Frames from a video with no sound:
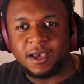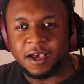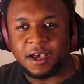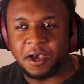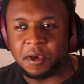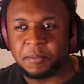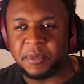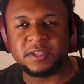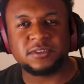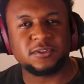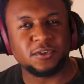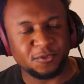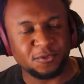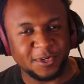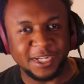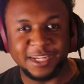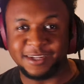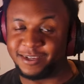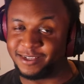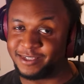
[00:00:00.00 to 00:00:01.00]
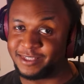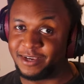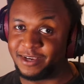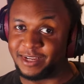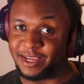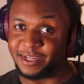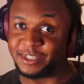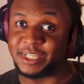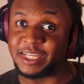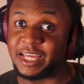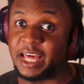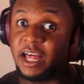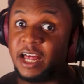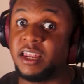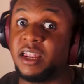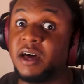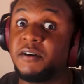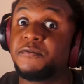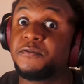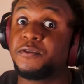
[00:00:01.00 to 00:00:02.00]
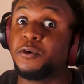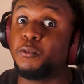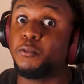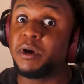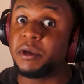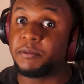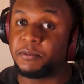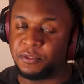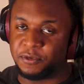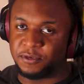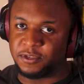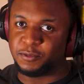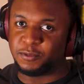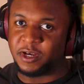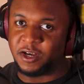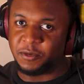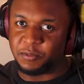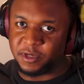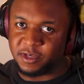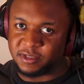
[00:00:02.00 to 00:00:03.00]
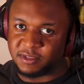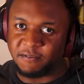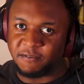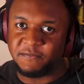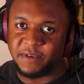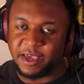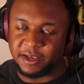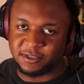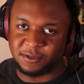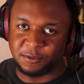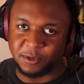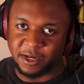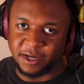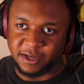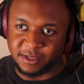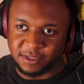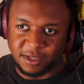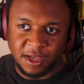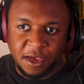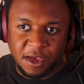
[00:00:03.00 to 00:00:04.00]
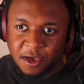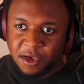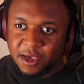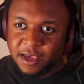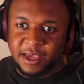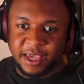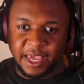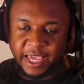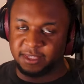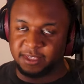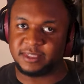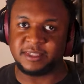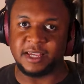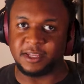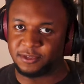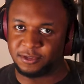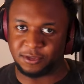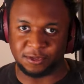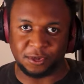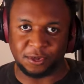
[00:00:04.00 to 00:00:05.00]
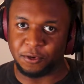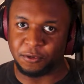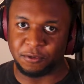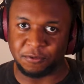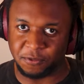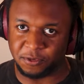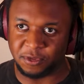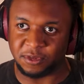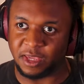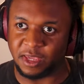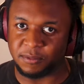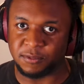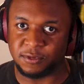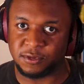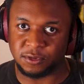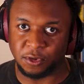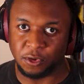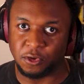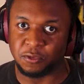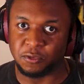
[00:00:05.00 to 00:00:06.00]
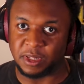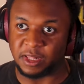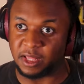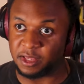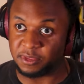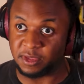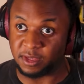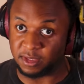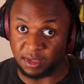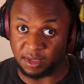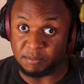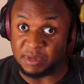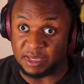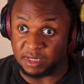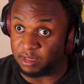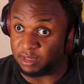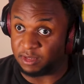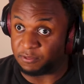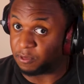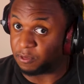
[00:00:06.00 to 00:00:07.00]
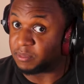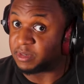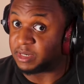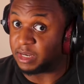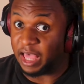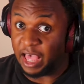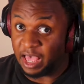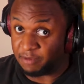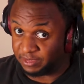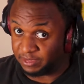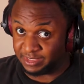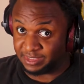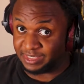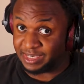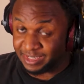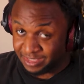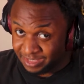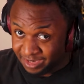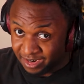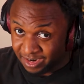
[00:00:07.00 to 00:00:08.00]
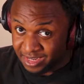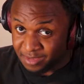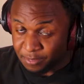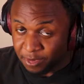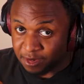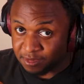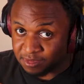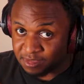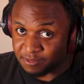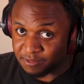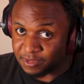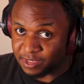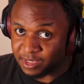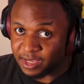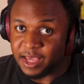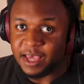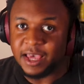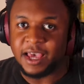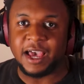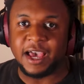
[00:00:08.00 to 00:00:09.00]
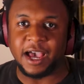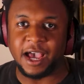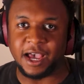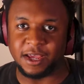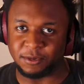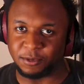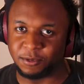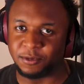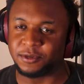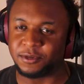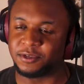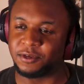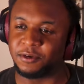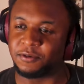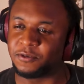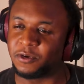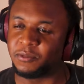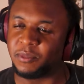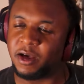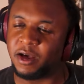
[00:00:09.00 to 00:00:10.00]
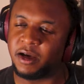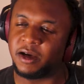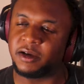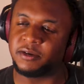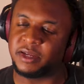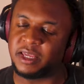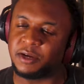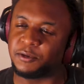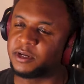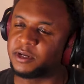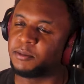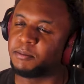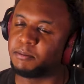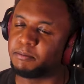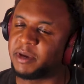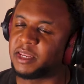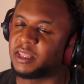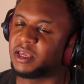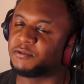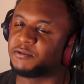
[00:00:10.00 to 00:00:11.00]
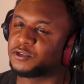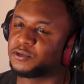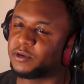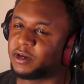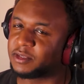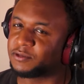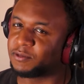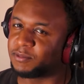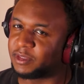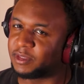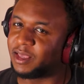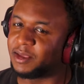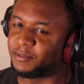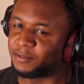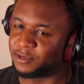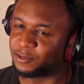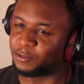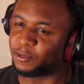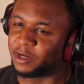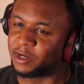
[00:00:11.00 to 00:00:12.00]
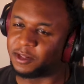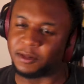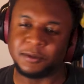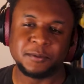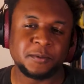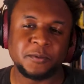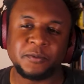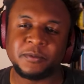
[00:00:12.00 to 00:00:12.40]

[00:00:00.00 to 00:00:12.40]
It's a really nice sound, actually. I love the width as well, because effects-wise, it sets the tone for the game so well, I think, immediately from having seen a tiny parts of it, and also from hearing many other tracks from the game as well.